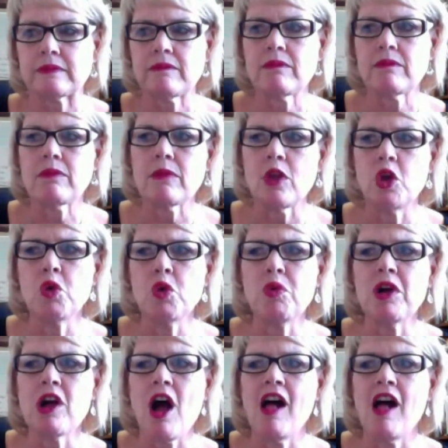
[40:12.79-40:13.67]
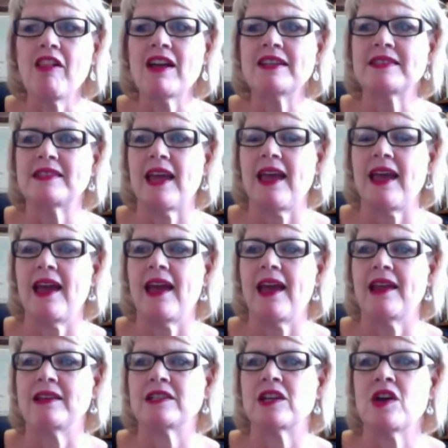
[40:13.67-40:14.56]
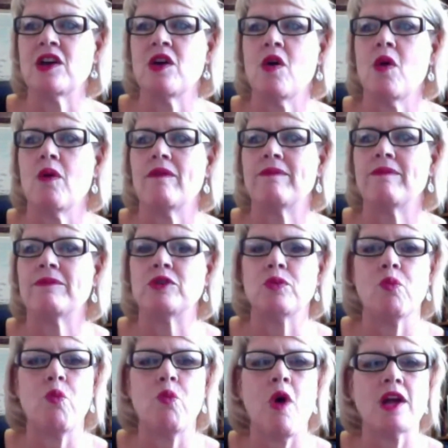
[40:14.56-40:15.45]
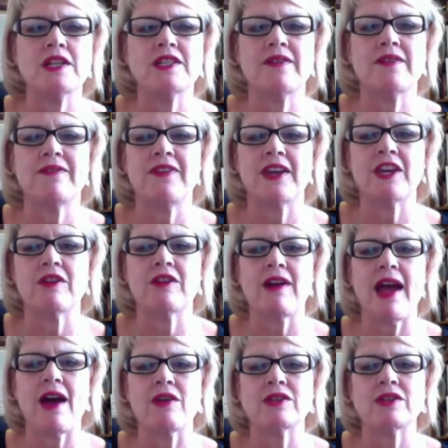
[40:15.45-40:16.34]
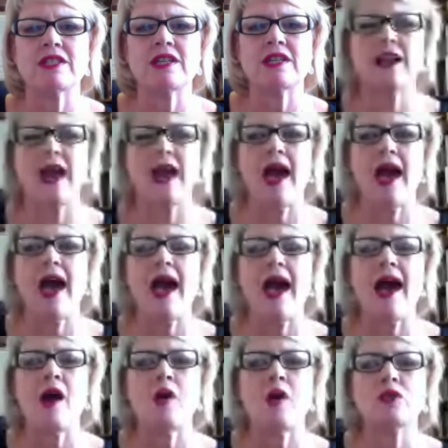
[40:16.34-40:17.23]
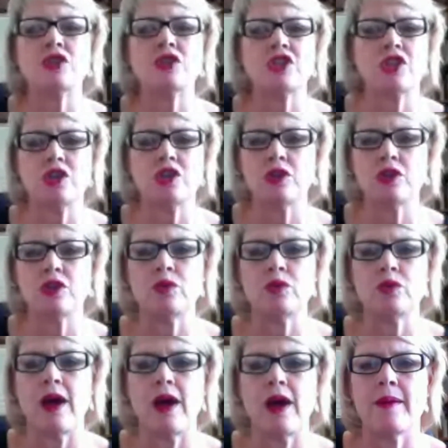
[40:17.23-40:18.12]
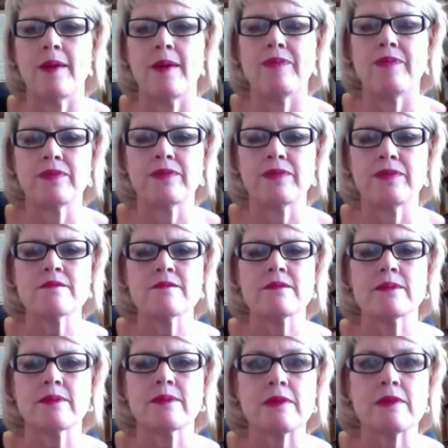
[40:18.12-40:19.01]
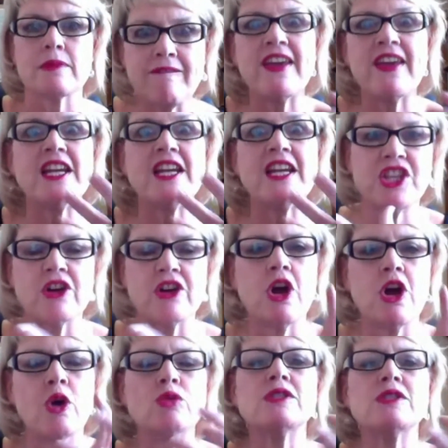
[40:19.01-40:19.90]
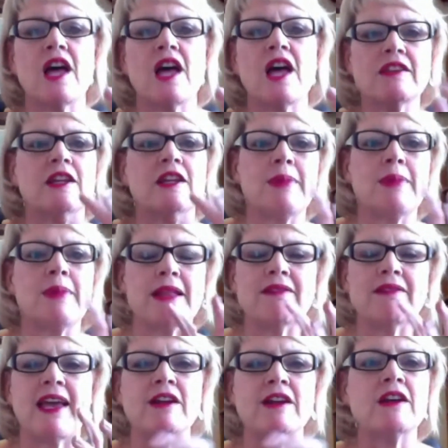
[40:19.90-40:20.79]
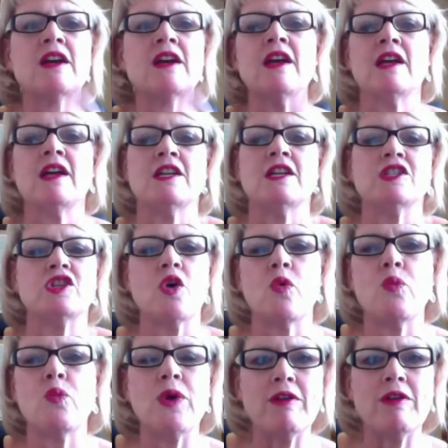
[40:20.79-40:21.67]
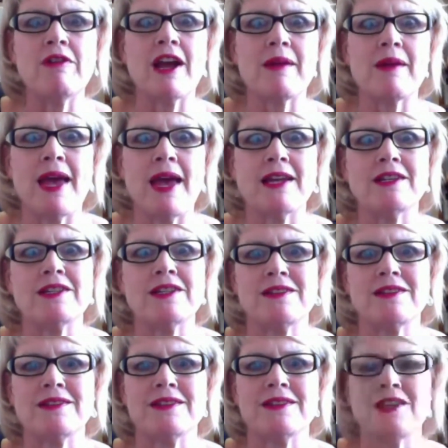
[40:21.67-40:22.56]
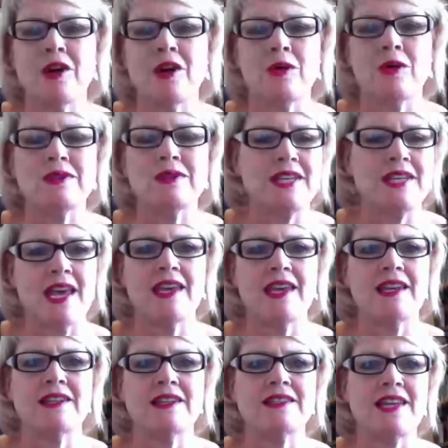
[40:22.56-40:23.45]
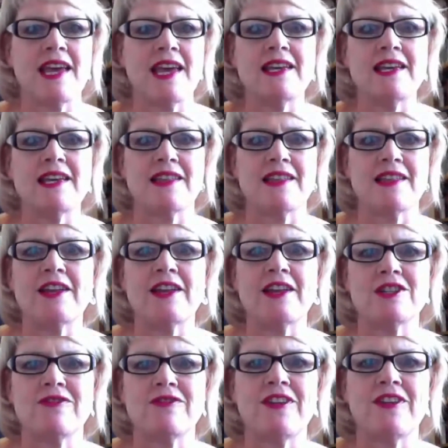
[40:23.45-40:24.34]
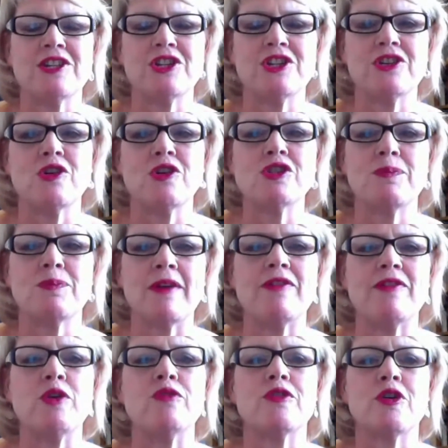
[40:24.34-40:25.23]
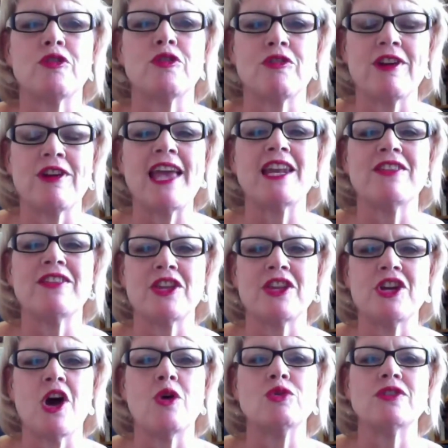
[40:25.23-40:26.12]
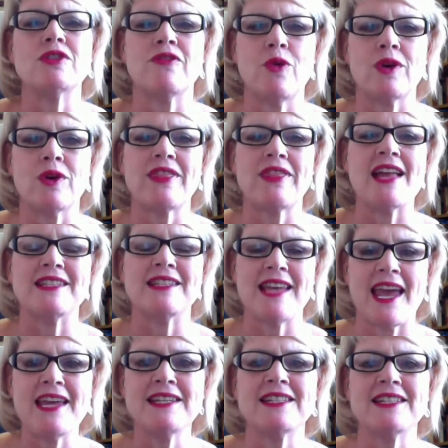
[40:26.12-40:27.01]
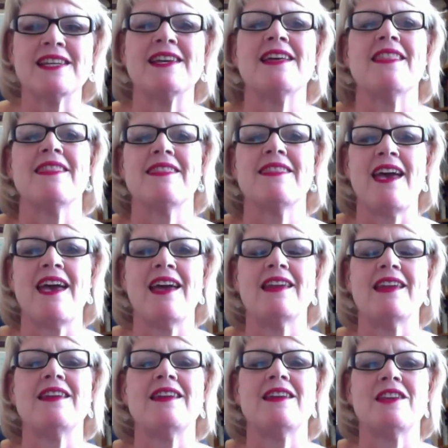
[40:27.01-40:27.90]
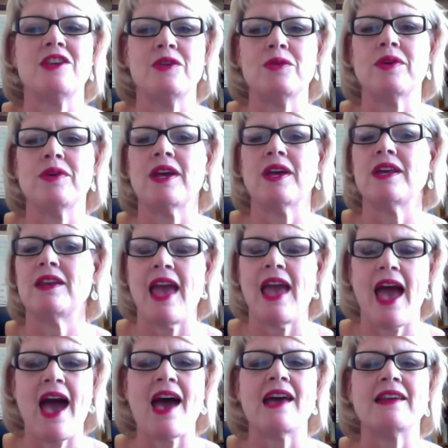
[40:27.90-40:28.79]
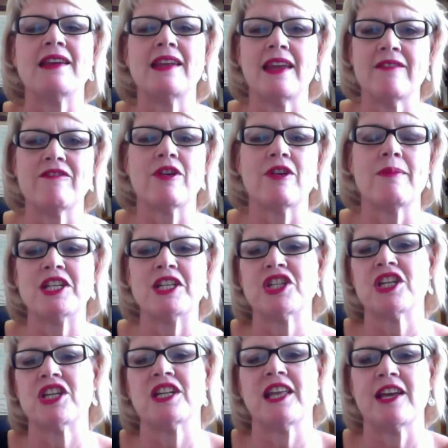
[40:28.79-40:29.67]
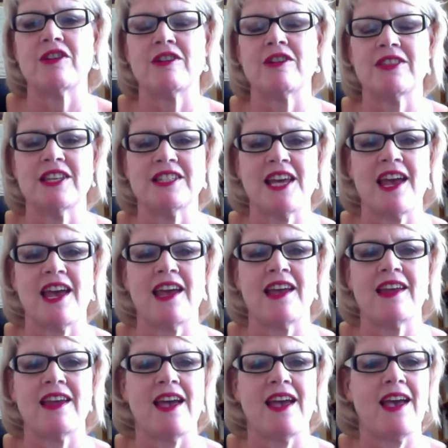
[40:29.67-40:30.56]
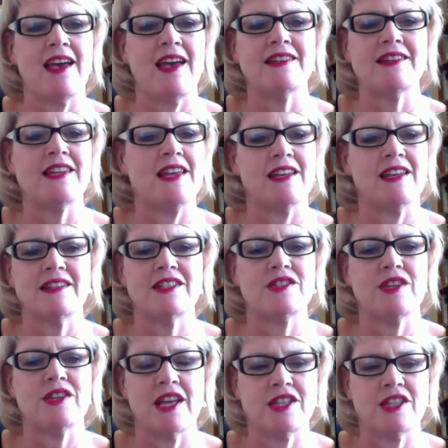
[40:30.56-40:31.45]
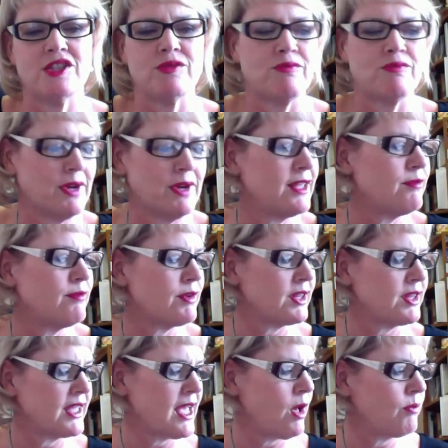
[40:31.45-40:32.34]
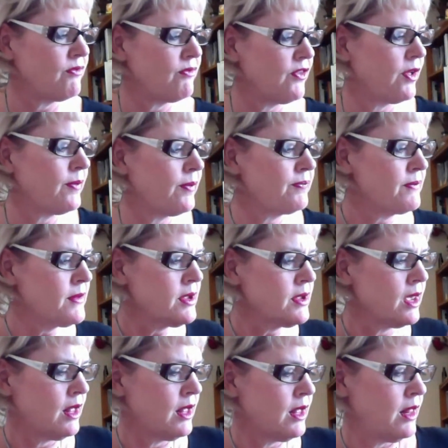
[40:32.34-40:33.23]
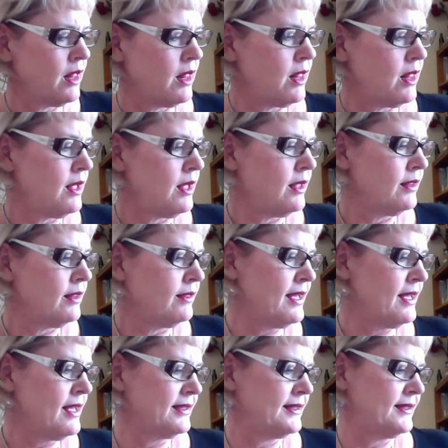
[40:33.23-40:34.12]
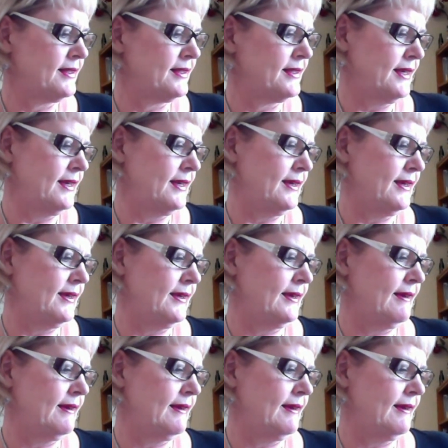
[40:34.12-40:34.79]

will call us and want to figure out how to finish their notes a little bit later. So we don't recommend, you know, taking days later to finish your notes, but if you've created the note for that date, then you can add information later in the day, and it's really, really helpful. Let's see.